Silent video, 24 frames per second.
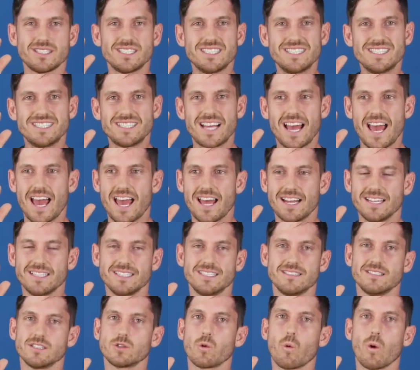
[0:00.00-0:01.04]
10,
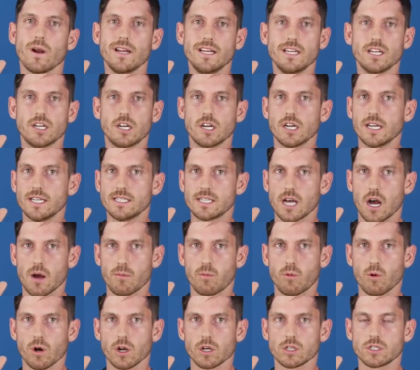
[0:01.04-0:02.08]
20 degrees
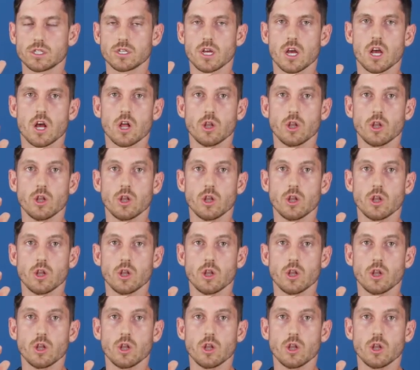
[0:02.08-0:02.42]
upwards,